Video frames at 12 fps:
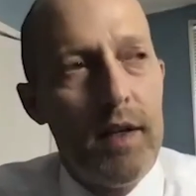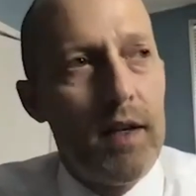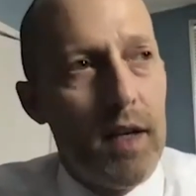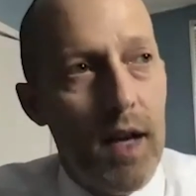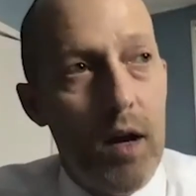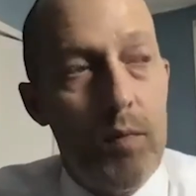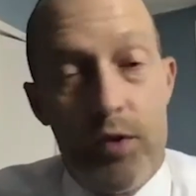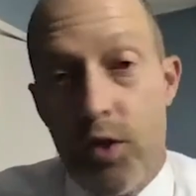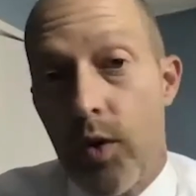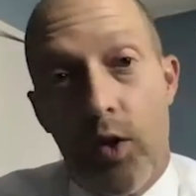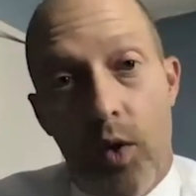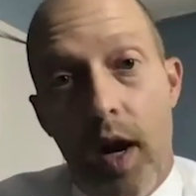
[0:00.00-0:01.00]
you know,
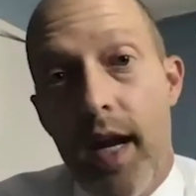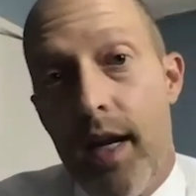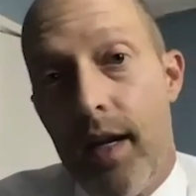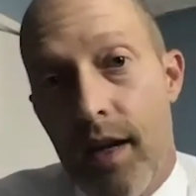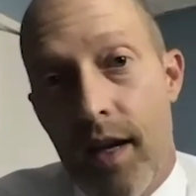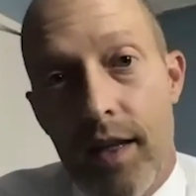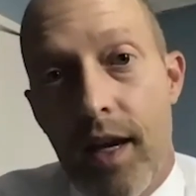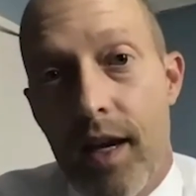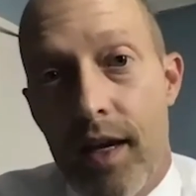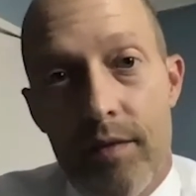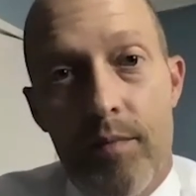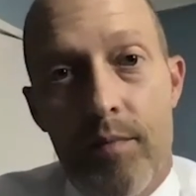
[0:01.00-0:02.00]
doing great. And
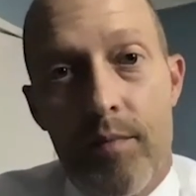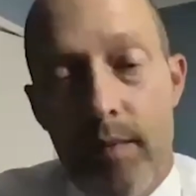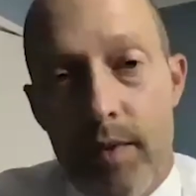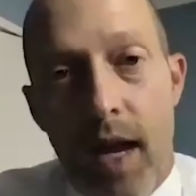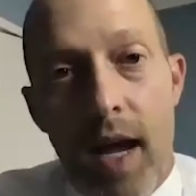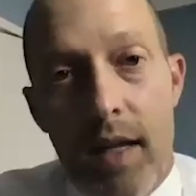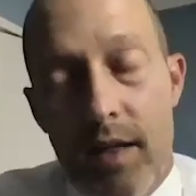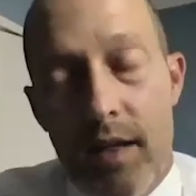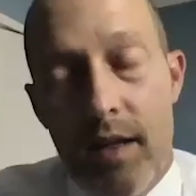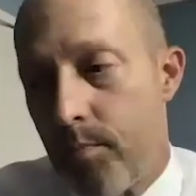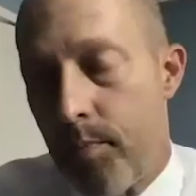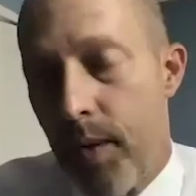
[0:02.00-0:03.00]
then had
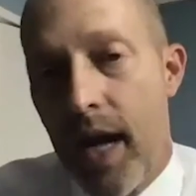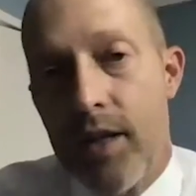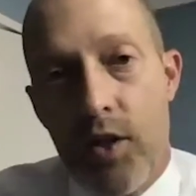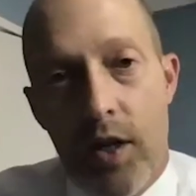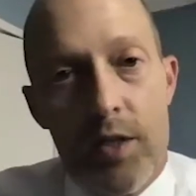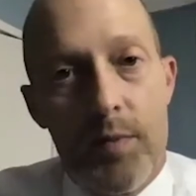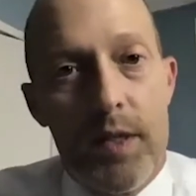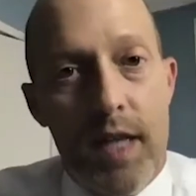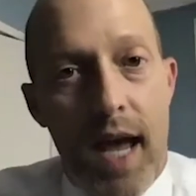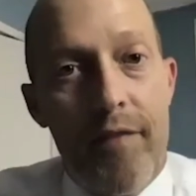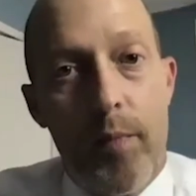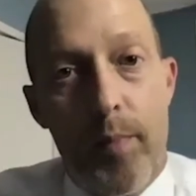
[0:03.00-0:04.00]
the bad judgment to
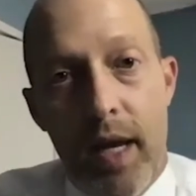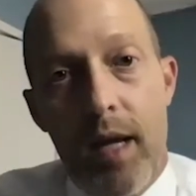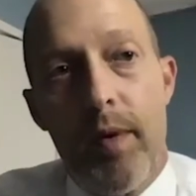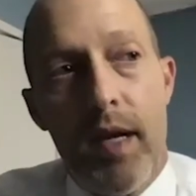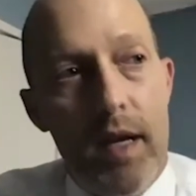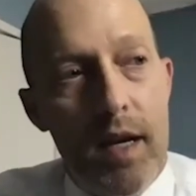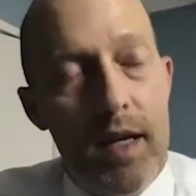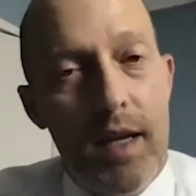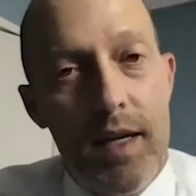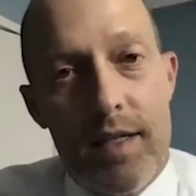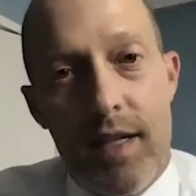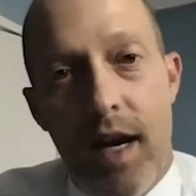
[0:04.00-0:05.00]
have a baby, and they
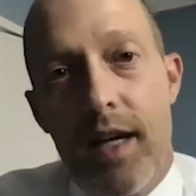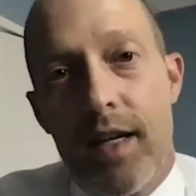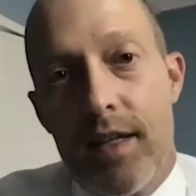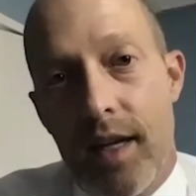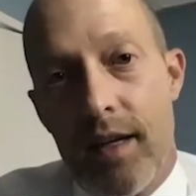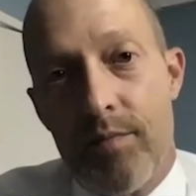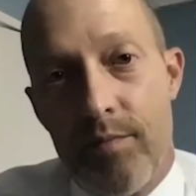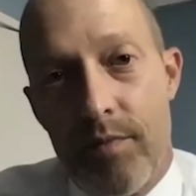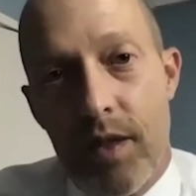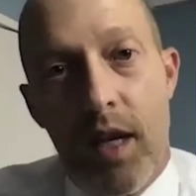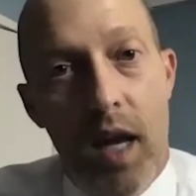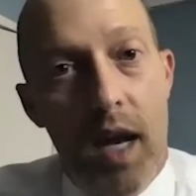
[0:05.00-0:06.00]
decided they
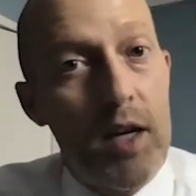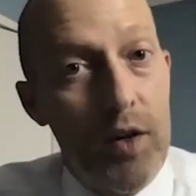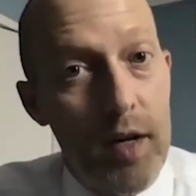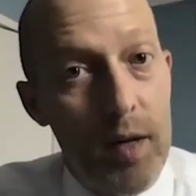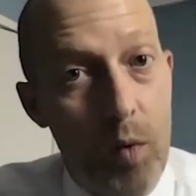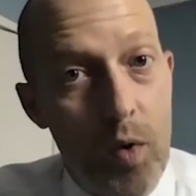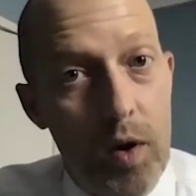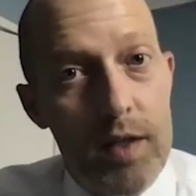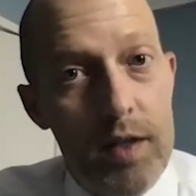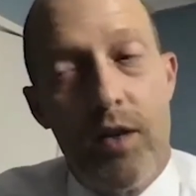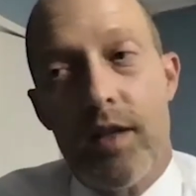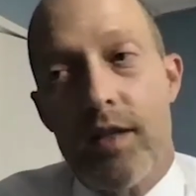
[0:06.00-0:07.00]
didn't like her anymore, and
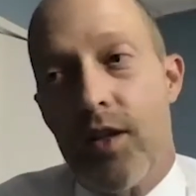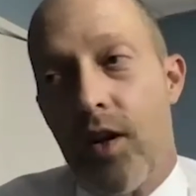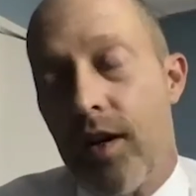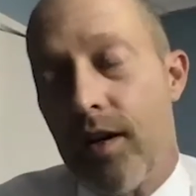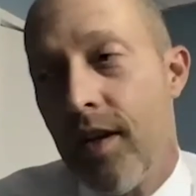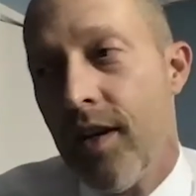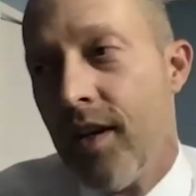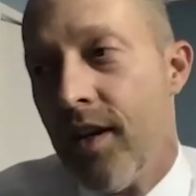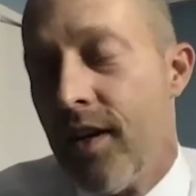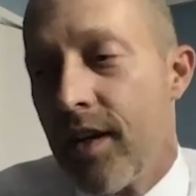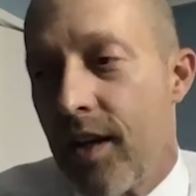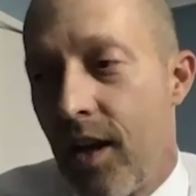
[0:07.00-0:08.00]
so they started,
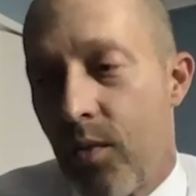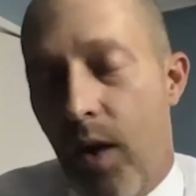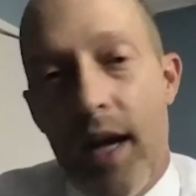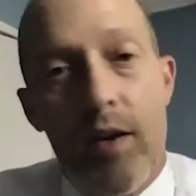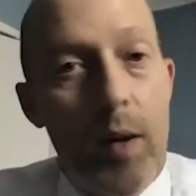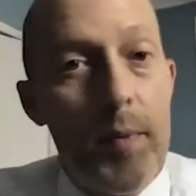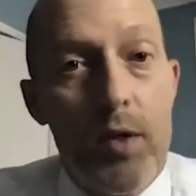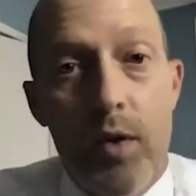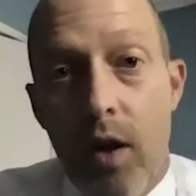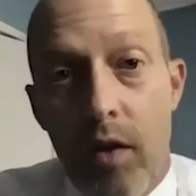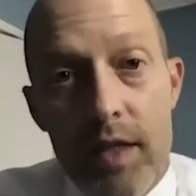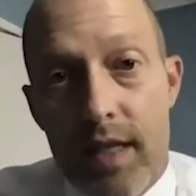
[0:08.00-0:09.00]
you know, writing her up and doing
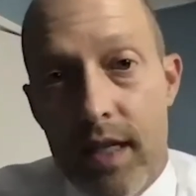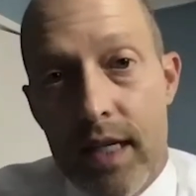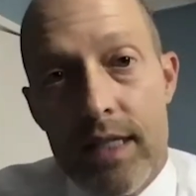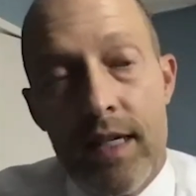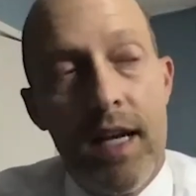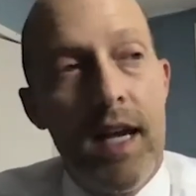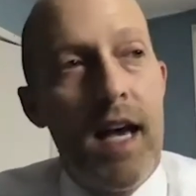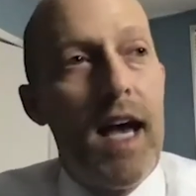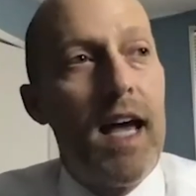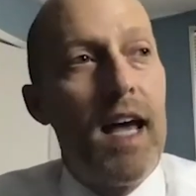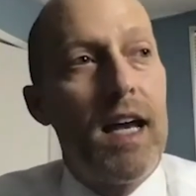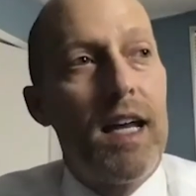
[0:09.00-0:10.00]
all these things.
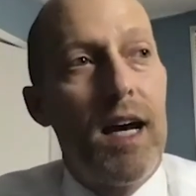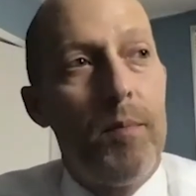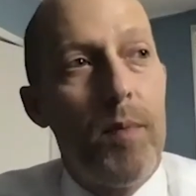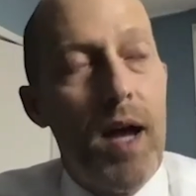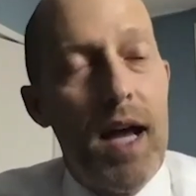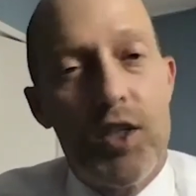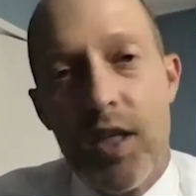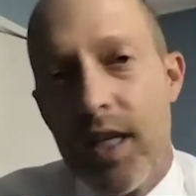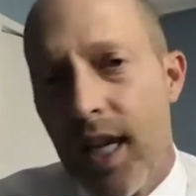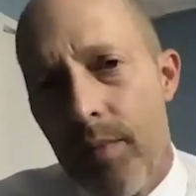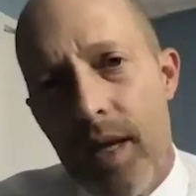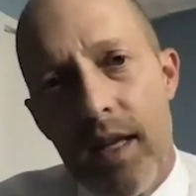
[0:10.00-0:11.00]
And um, and she
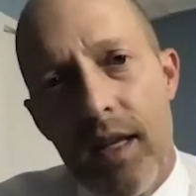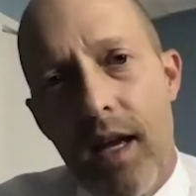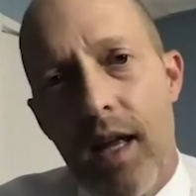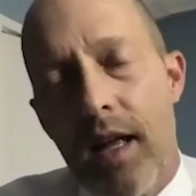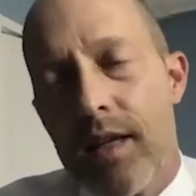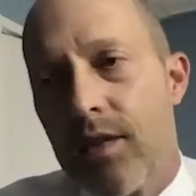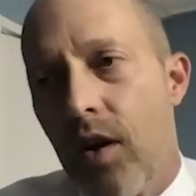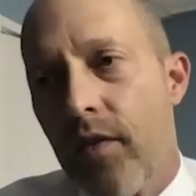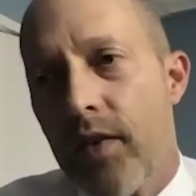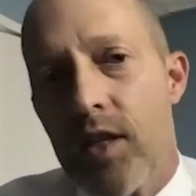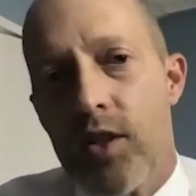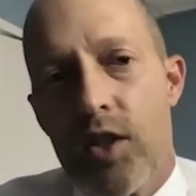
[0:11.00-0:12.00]
came in that uh,
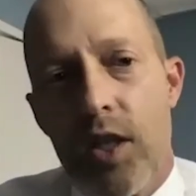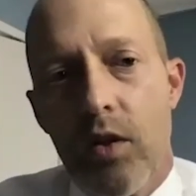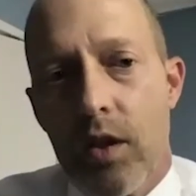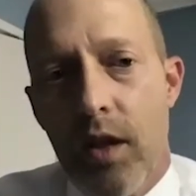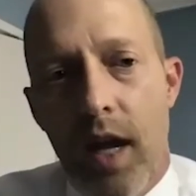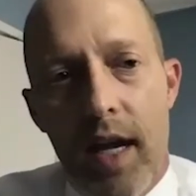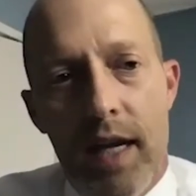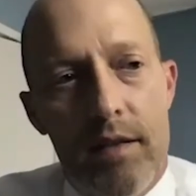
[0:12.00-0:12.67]
office, and she looked like